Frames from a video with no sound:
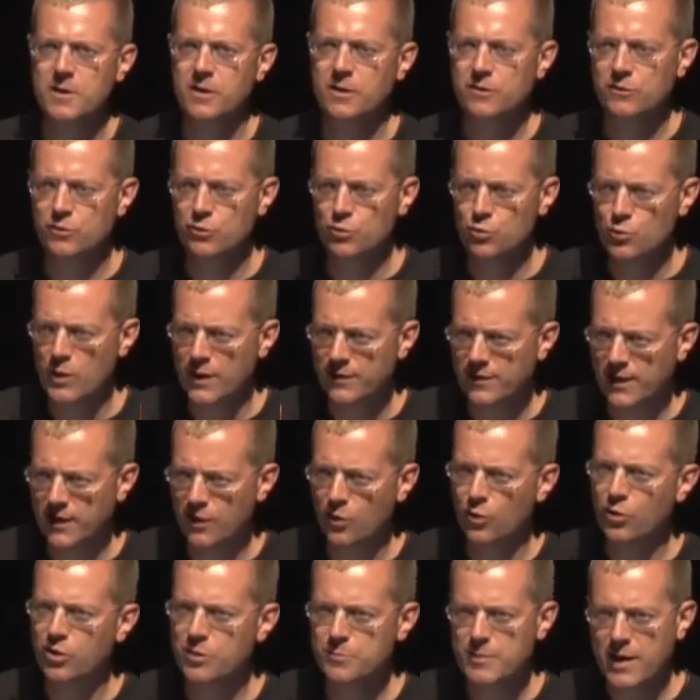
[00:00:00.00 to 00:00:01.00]
to one that
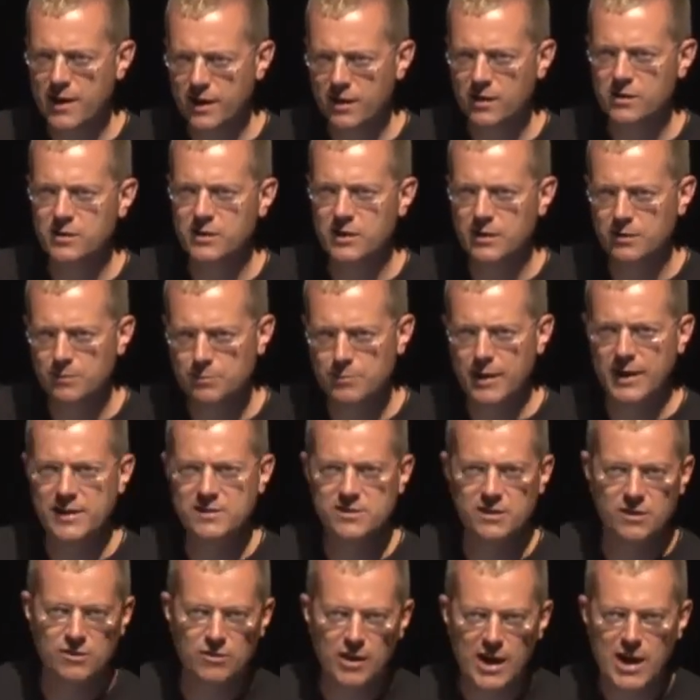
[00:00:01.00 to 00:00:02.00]
automatically
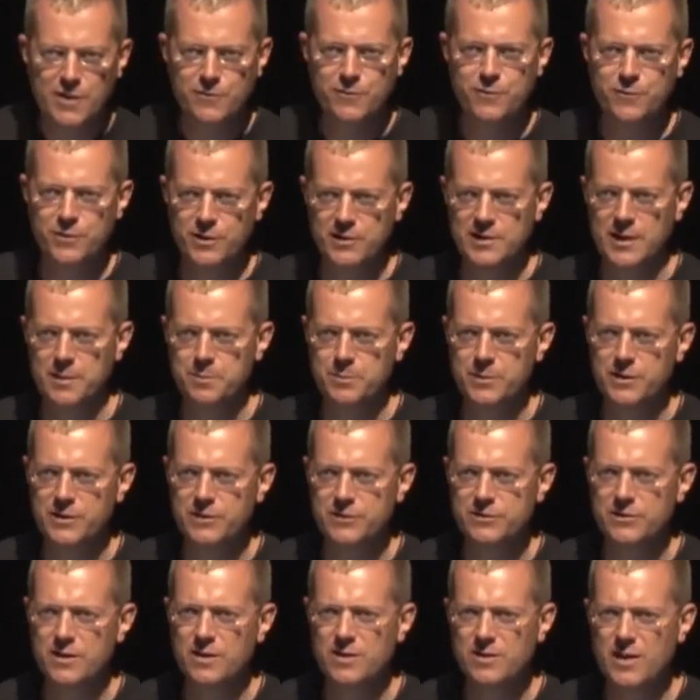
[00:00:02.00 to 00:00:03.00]
makes a graph of the
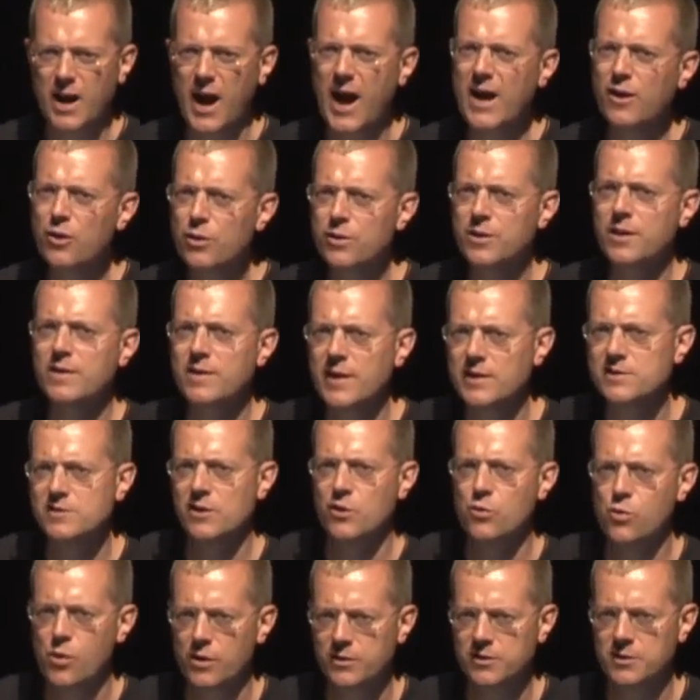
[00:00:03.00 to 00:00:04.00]
numbers, I don't think that's a
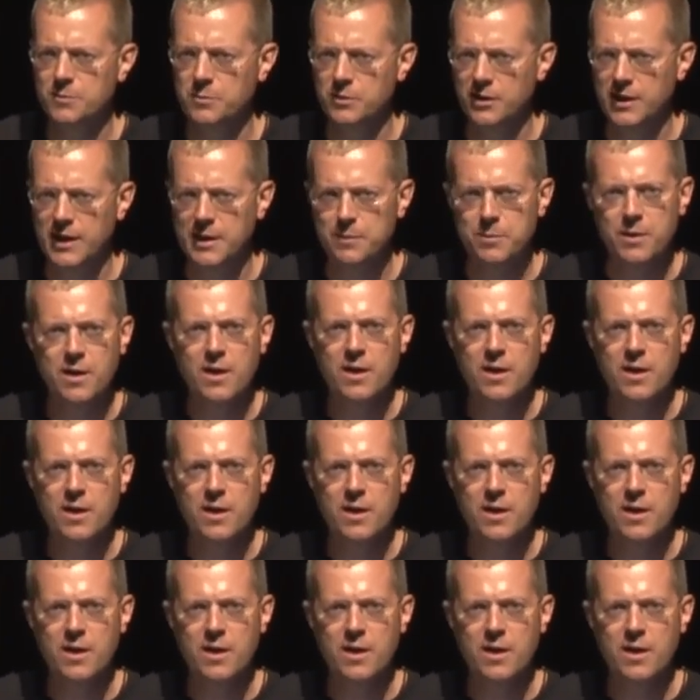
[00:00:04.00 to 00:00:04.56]
quantum leap.